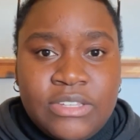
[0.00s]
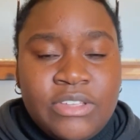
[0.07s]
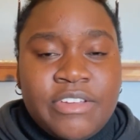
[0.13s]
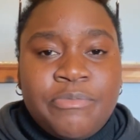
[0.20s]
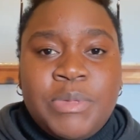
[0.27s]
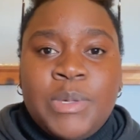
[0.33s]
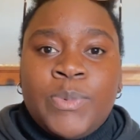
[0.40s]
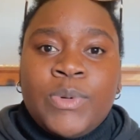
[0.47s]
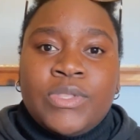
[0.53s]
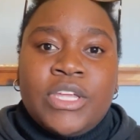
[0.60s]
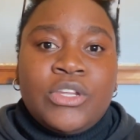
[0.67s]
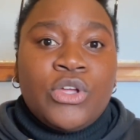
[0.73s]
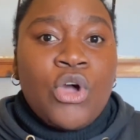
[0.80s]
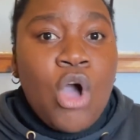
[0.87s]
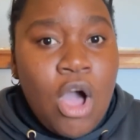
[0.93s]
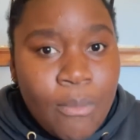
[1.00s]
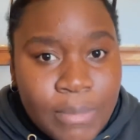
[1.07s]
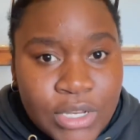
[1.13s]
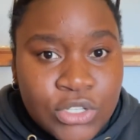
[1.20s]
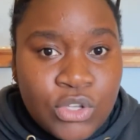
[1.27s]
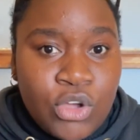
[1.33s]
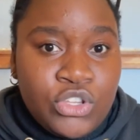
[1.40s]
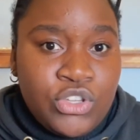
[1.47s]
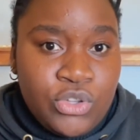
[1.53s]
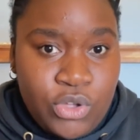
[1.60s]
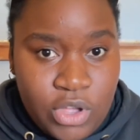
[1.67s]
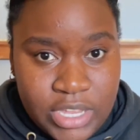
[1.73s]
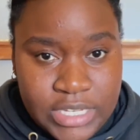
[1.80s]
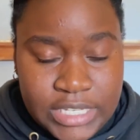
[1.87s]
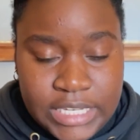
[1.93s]
Do you have people that comment on your
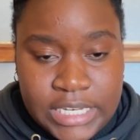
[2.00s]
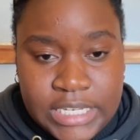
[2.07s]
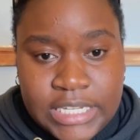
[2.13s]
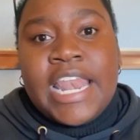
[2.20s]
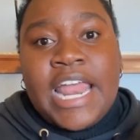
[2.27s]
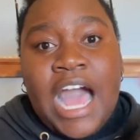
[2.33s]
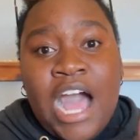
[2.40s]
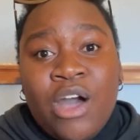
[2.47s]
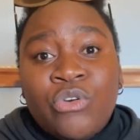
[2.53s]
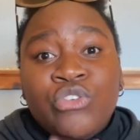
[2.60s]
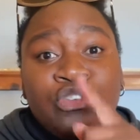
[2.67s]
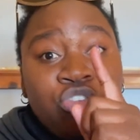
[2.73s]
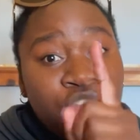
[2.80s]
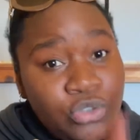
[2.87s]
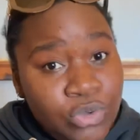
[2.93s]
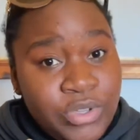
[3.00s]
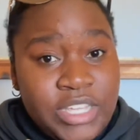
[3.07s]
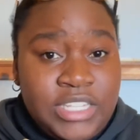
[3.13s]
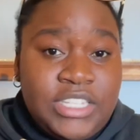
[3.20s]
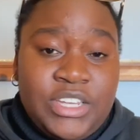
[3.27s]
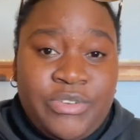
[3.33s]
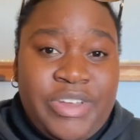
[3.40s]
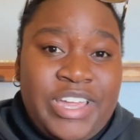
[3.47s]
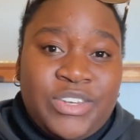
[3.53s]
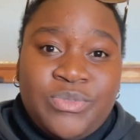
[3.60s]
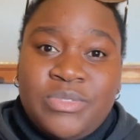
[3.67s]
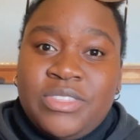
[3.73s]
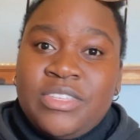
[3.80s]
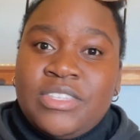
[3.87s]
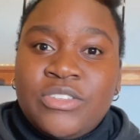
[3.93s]
content? And how you interact
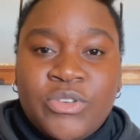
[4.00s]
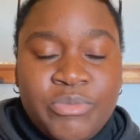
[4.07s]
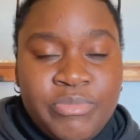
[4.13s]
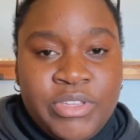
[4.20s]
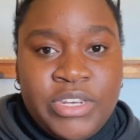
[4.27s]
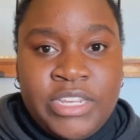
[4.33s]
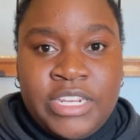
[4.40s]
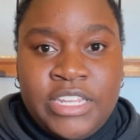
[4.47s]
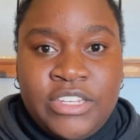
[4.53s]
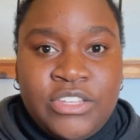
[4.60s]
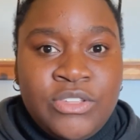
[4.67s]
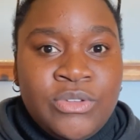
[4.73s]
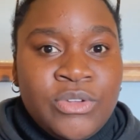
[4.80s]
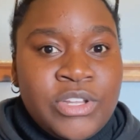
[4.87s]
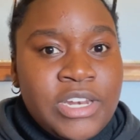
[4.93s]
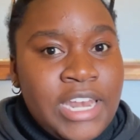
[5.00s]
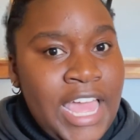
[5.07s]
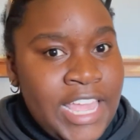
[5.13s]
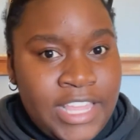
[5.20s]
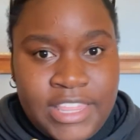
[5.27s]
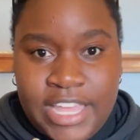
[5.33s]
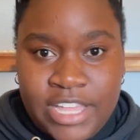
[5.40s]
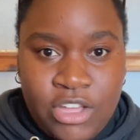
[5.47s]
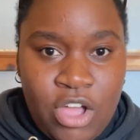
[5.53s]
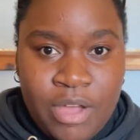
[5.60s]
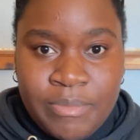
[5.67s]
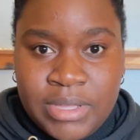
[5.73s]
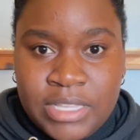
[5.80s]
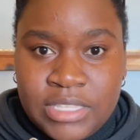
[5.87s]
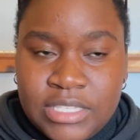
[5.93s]
with this community? Do you like their
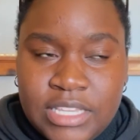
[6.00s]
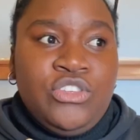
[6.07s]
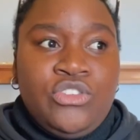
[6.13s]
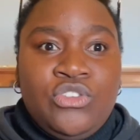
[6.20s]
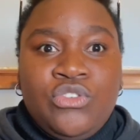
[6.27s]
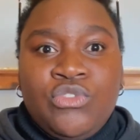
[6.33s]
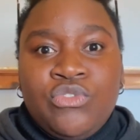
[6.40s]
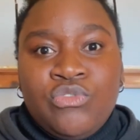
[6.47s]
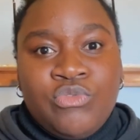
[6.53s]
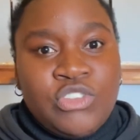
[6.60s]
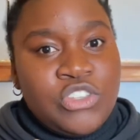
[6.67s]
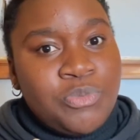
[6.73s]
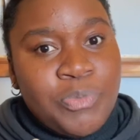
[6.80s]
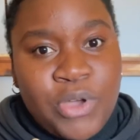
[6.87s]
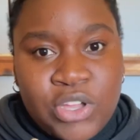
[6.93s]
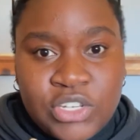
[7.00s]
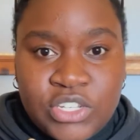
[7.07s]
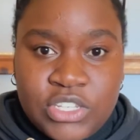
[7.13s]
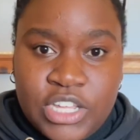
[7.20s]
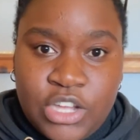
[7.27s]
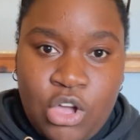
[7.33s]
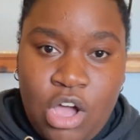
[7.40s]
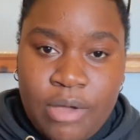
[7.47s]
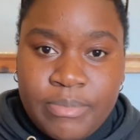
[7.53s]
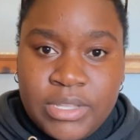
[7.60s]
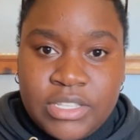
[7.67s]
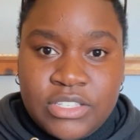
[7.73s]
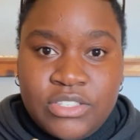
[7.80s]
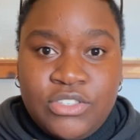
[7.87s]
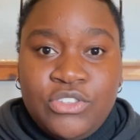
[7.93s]
comments? Do you respond to their
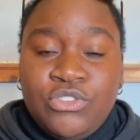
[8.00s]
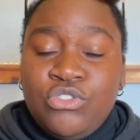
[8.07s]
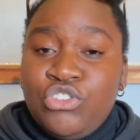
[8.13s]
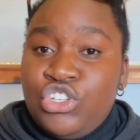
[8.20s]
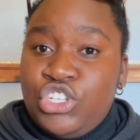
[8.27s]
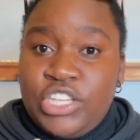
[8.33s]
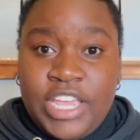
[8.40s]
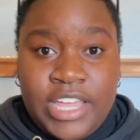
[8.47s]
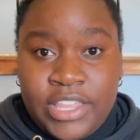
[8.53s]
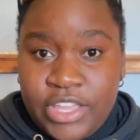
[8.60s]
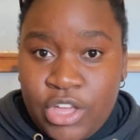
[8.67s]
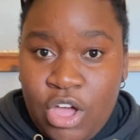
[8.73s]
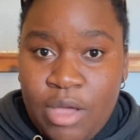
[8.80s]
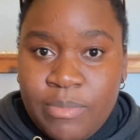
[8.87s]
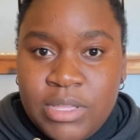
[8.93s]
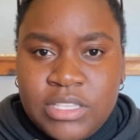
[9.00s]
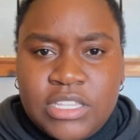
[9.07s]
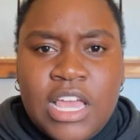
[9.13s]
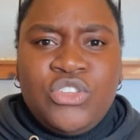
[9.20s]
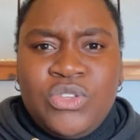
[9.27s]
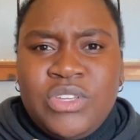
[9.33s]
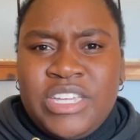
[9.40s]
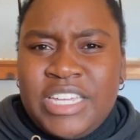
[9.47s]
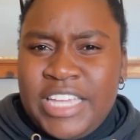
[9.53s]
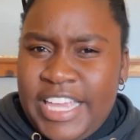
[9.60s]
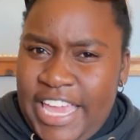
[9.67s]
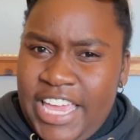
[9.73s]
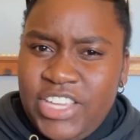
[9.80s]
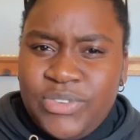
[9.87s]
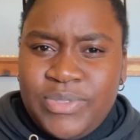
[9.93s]
comments? Do you share their comments? Do you
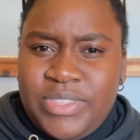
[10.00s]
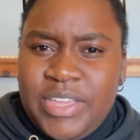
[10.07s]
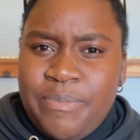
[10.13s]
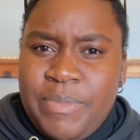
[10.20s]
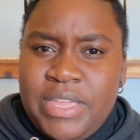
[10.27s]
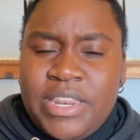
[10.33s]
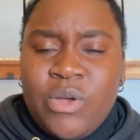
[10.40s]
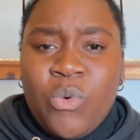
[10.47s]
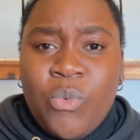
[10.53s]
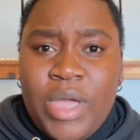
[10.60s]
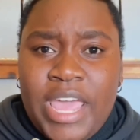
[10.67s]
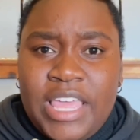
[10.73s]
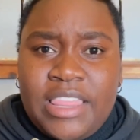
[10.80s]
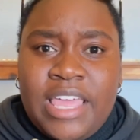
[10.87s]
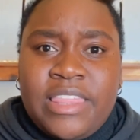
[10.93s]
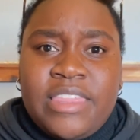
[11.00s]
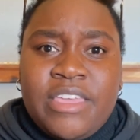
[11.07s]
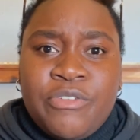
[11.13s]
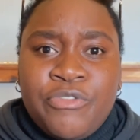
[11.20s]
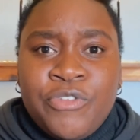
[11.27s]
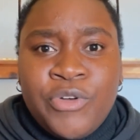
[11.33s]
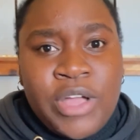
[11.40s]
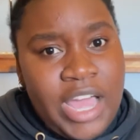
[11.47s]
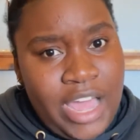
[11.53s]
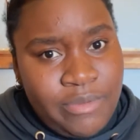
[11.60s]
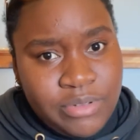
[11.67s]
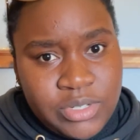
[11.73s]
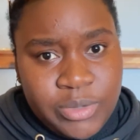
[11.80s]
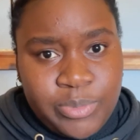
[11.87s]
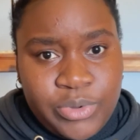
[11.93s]
engage with them in a way that they feel
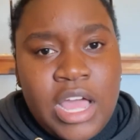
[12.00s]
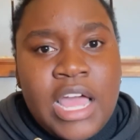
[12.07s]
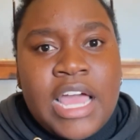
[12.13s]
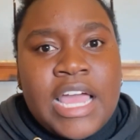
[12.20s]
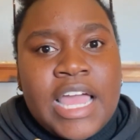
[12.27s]
comfortable?